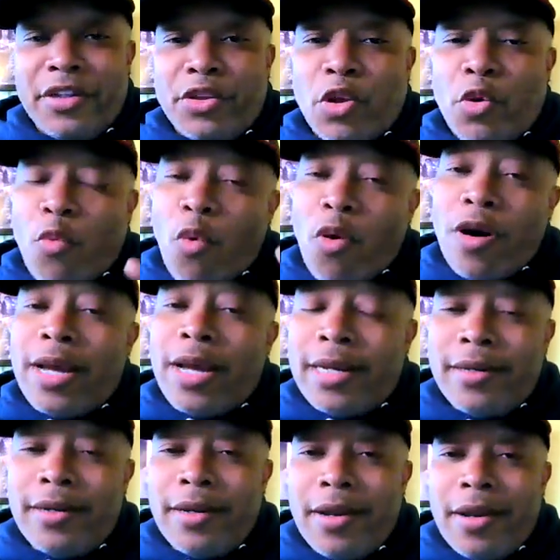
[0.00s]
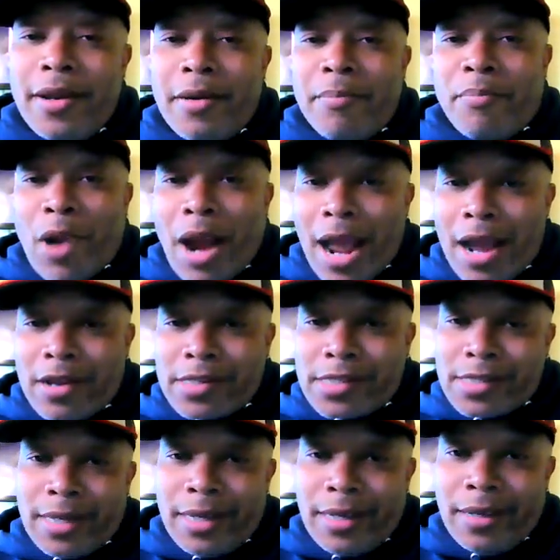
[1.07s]
The one
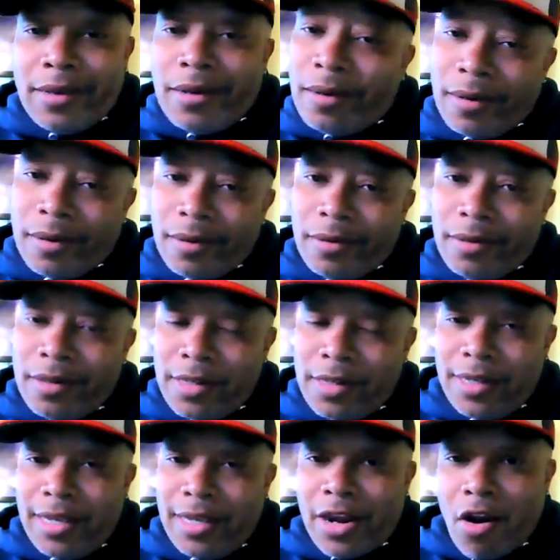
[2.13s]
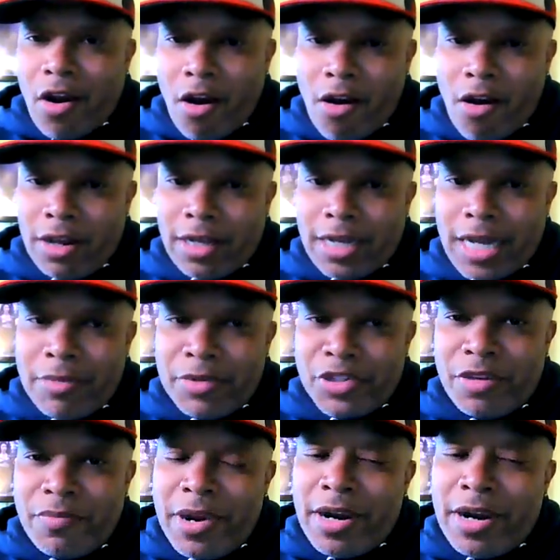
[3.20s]
brown-skinned girl and all the Coming to
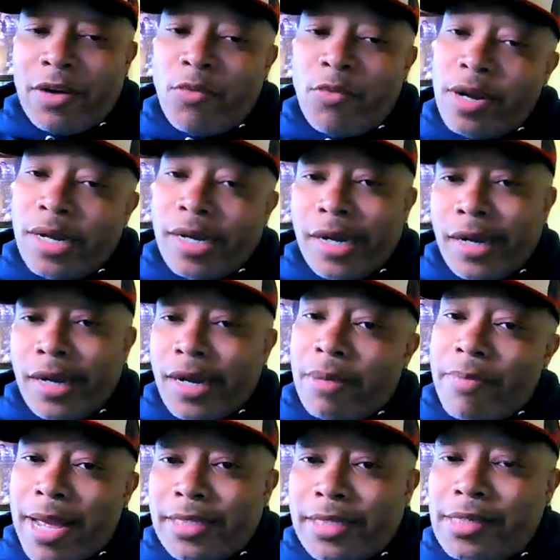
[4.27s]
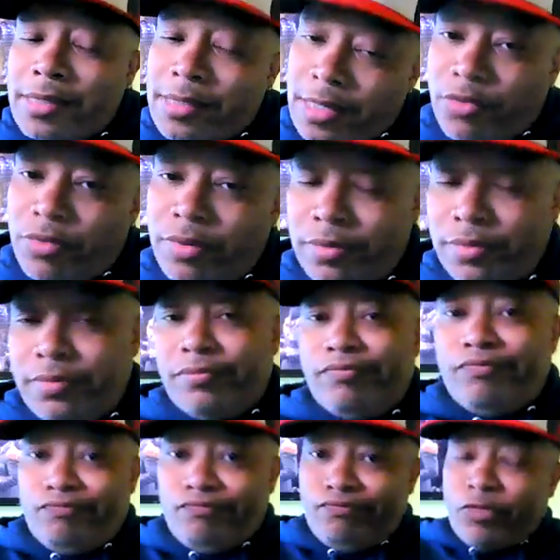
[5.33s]
America one couldn't come back to the sequel.
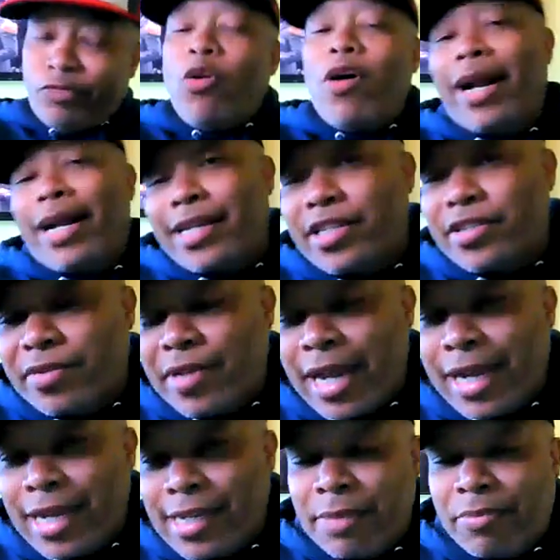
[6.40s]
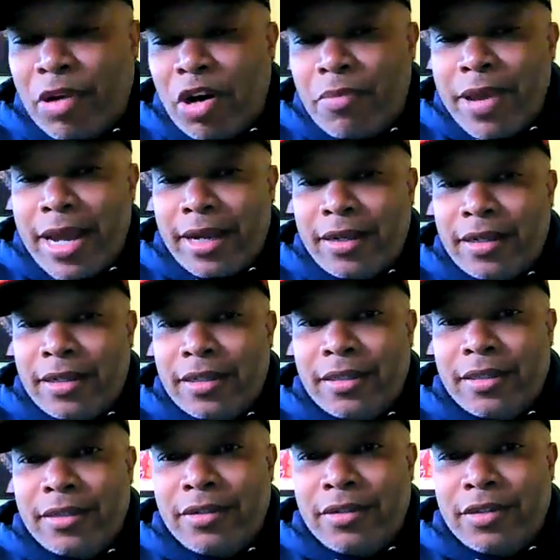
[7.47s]
Oh, I guess they brought back
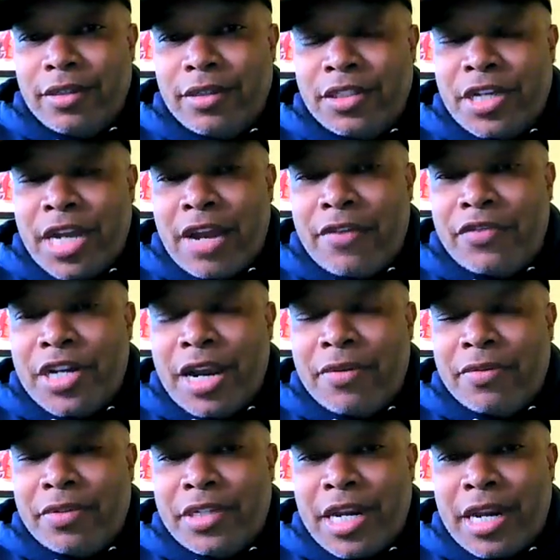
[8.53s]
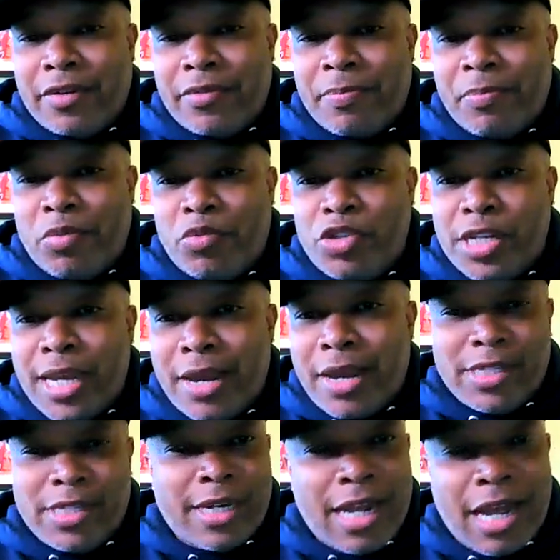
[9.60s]
Jack Boussier.
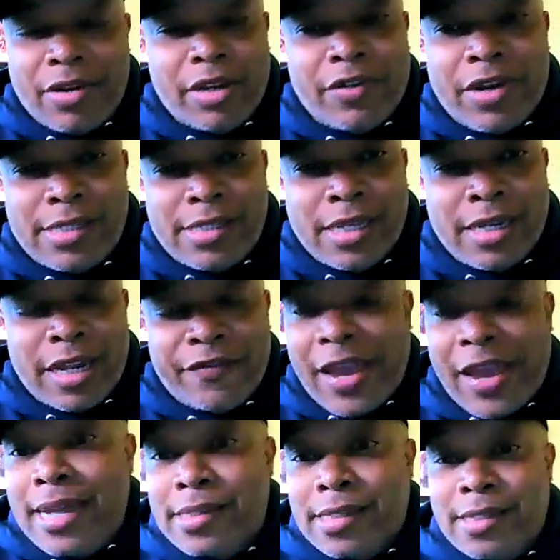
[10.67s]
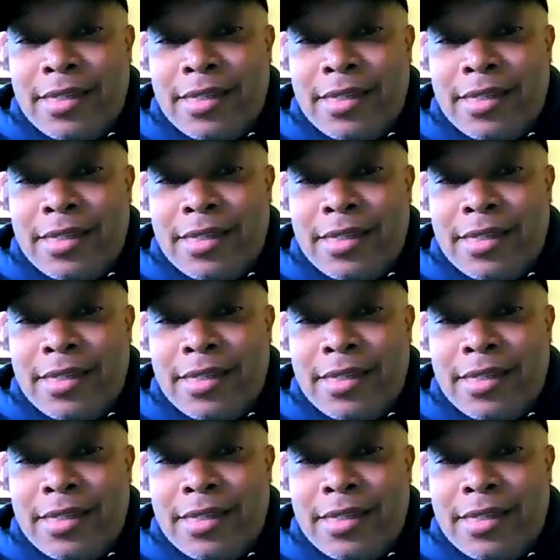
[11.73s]
What's her name? I don't even know how to say her name. Fancy.